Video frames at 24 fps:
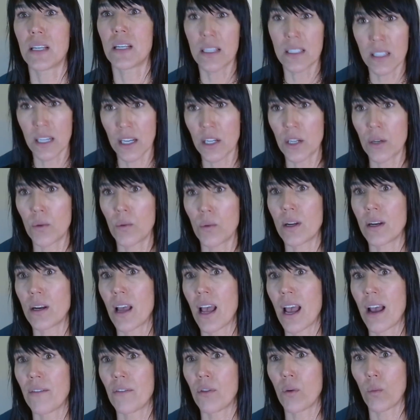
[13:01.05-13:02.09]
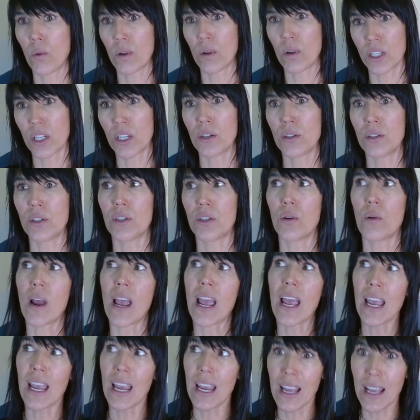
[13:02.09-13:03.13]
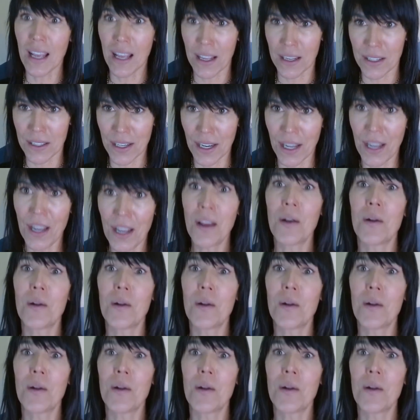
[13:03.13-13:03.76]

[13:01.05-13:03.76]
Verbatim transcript: continuing to have the ones that you do. And